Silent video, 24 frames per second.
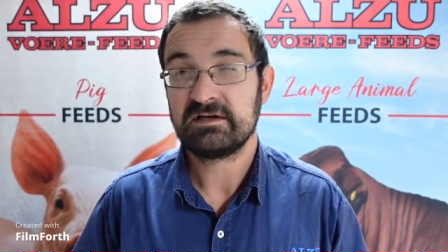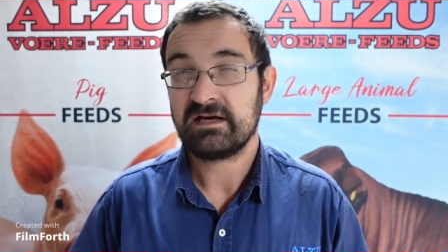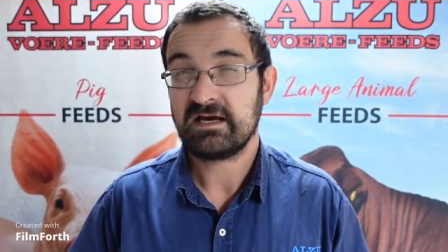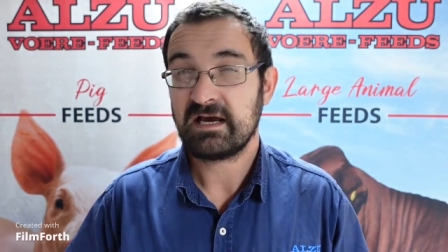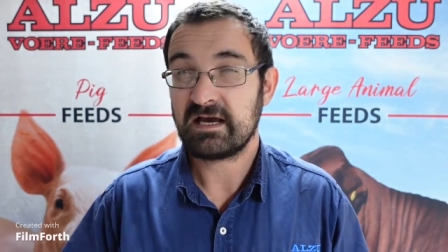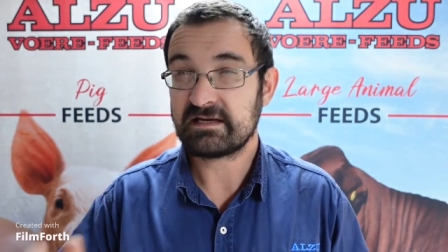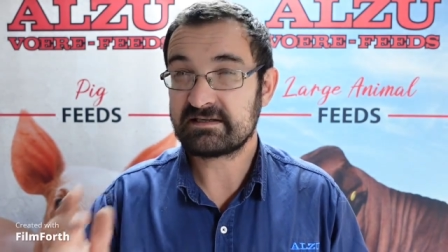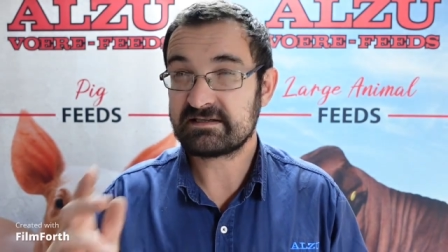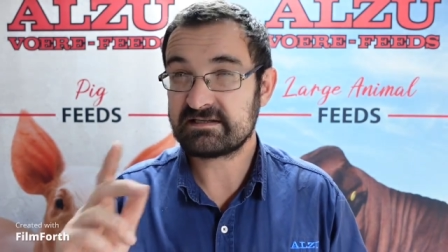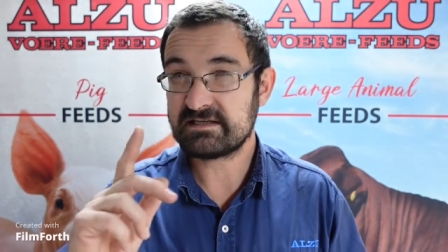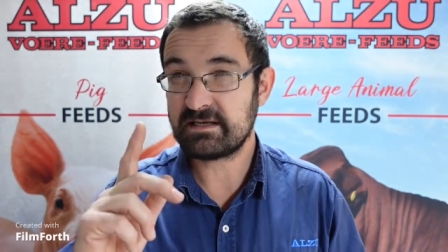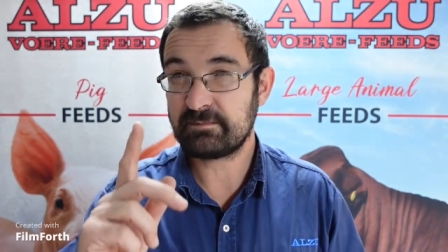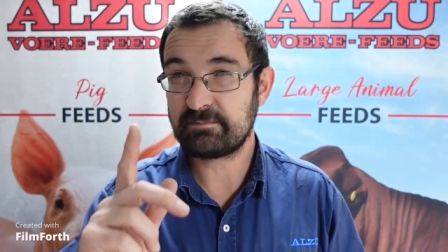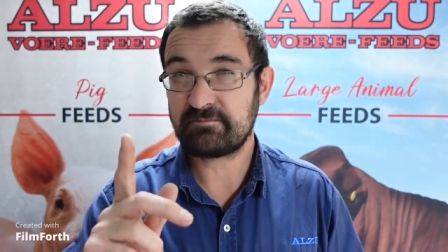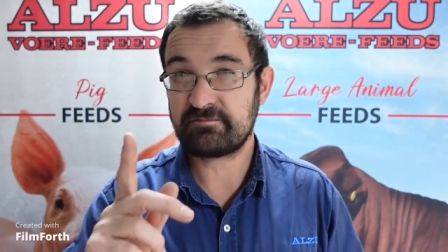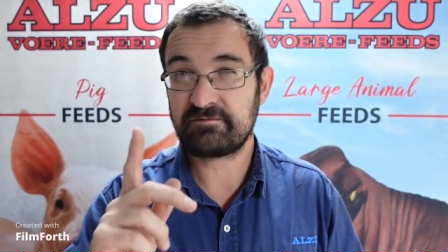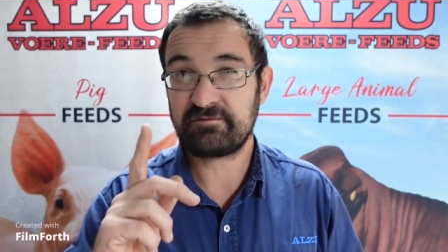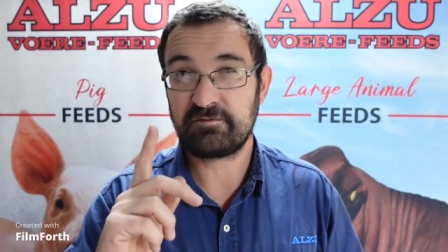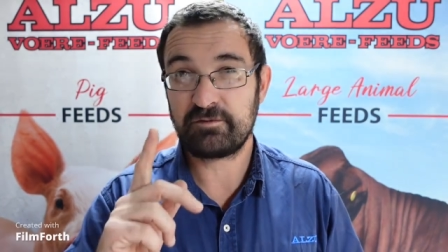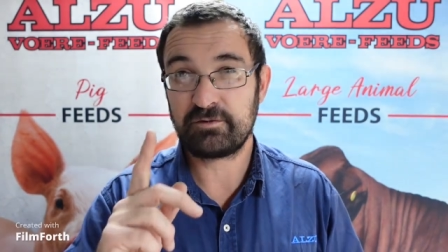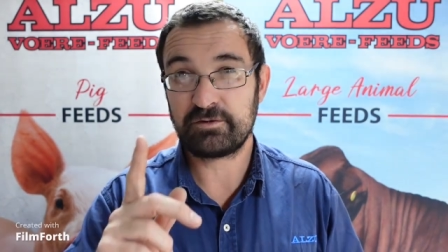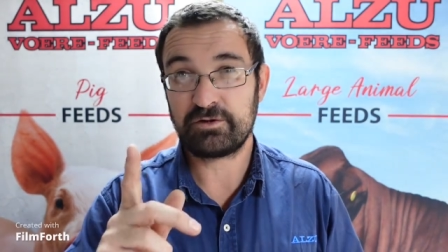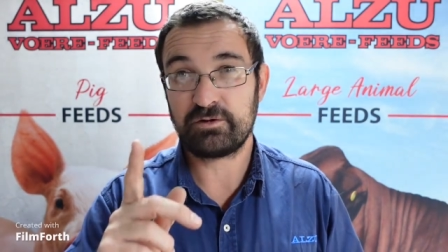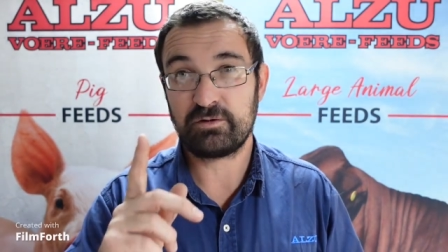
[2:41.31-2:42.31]
except
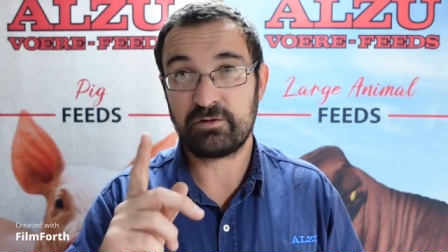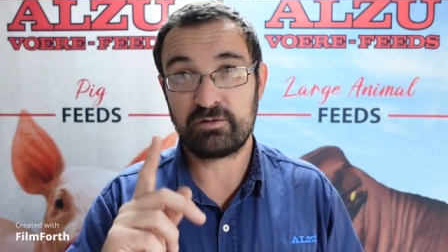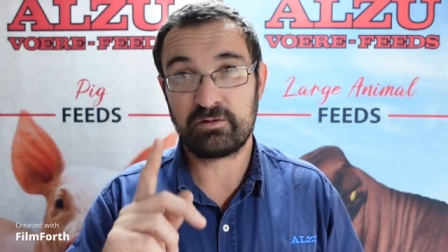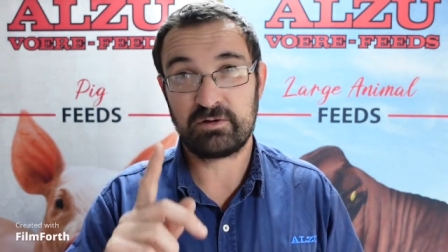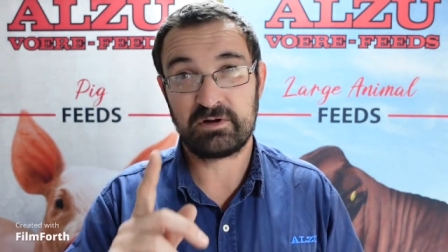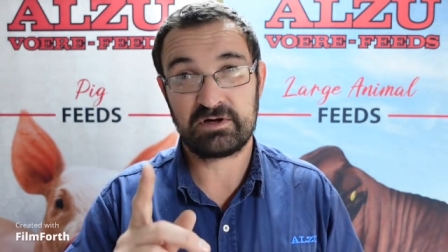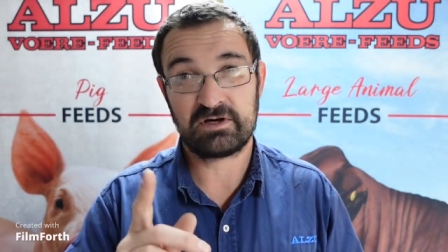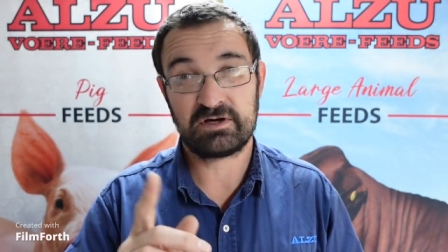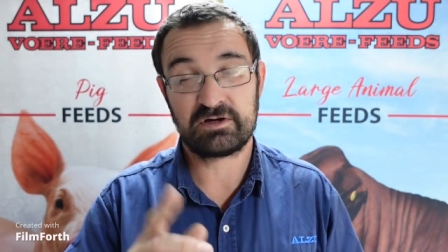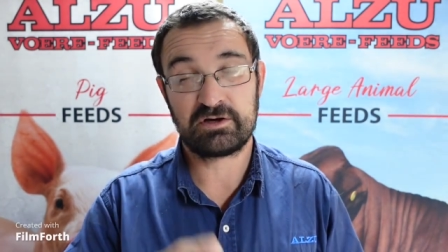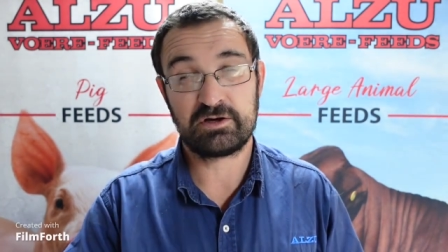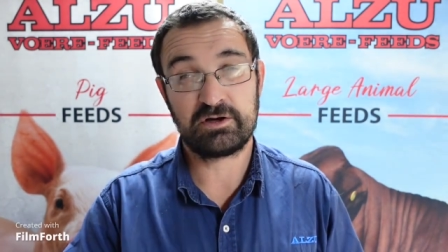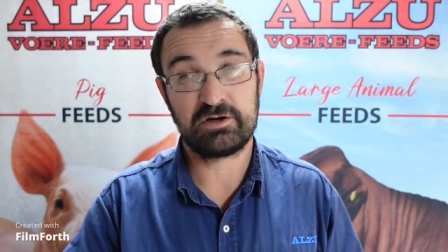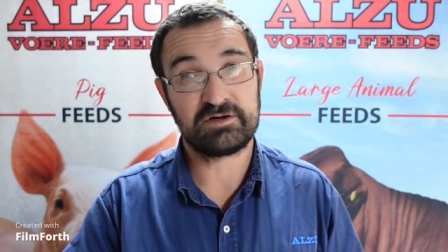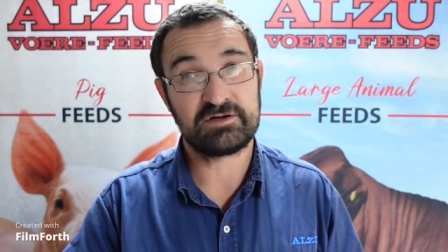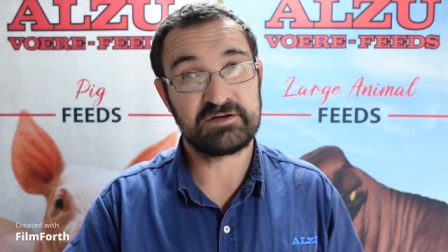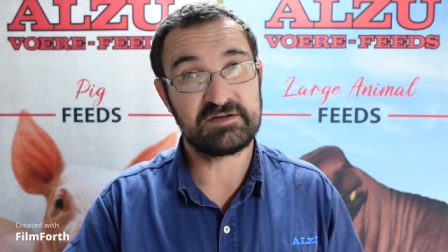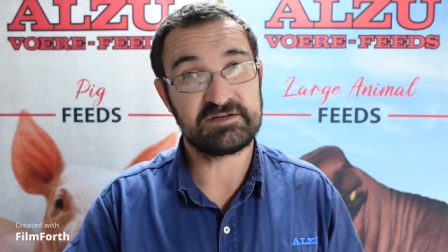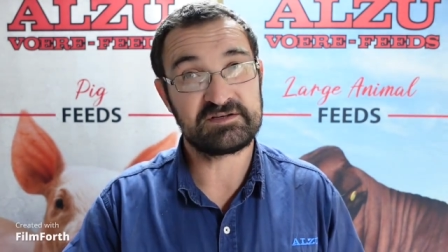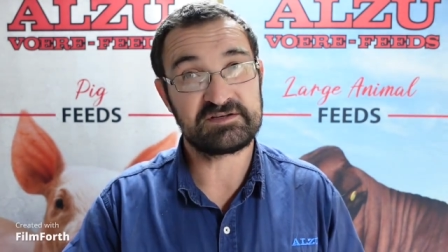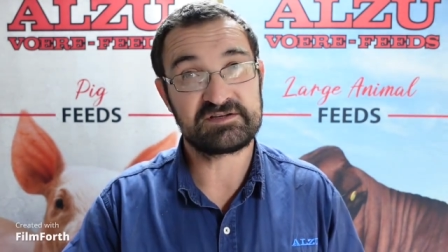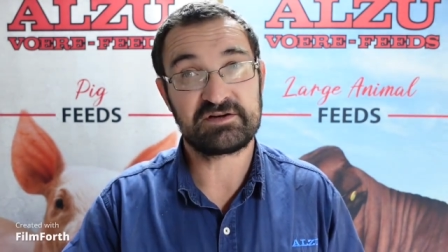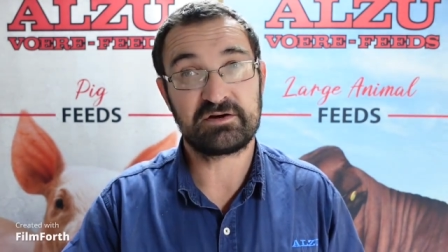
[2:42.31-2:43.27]
for your curtains.